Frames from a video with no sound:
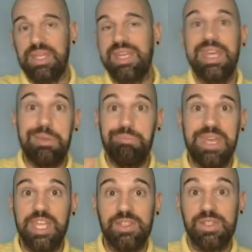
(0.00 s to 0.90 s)
It
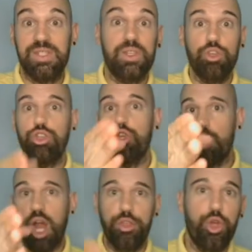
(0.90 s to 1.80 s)
means you
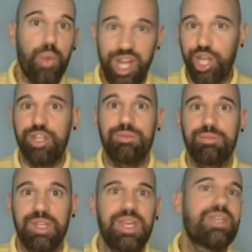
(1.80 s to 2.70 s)
are the winner.
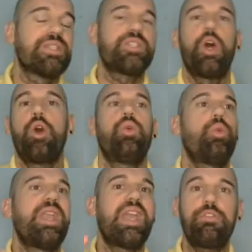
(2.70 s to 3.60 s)
So
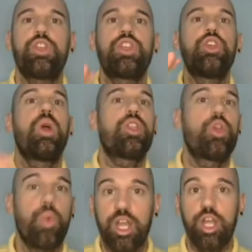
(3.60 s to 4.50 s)
whenever you are the
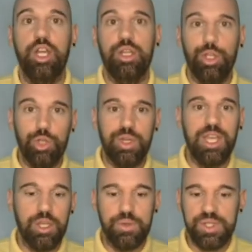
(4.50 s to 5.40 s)
winner, you can
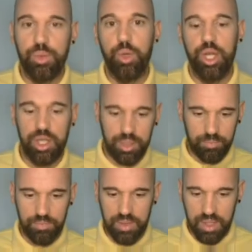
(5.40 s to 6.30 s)
use the word
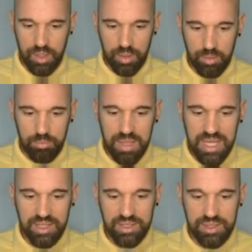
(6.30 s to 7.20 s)

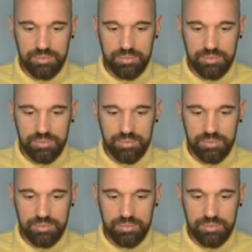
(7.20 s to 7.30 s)
beat.